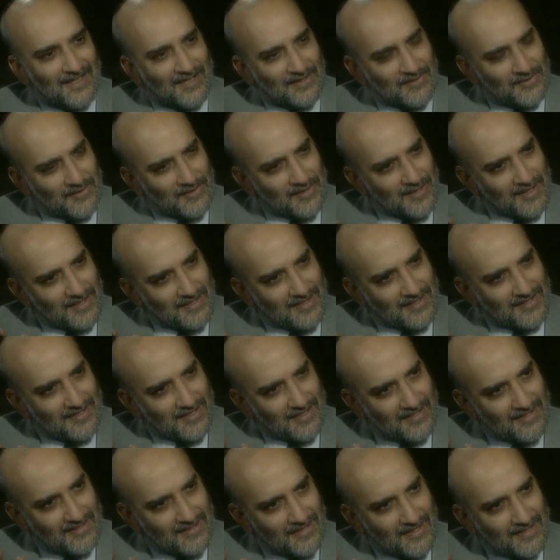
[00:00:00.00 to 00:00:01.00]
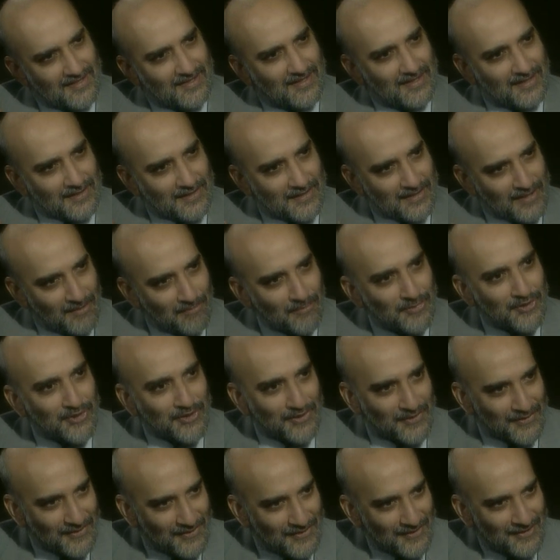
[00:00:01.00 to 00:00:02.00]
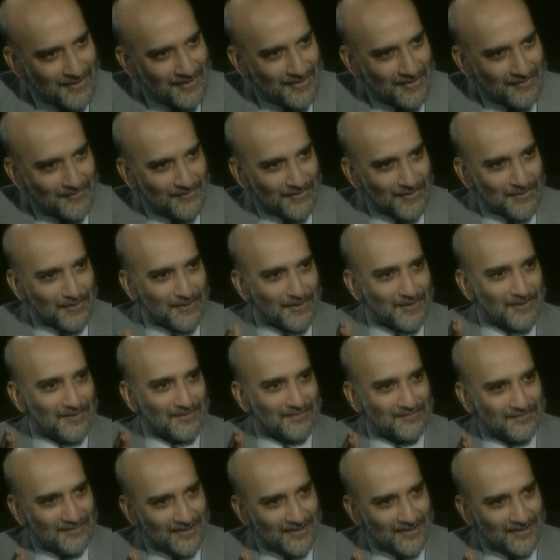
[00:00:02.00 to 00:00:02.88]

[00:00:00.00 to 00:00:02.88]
So does the assumptions of your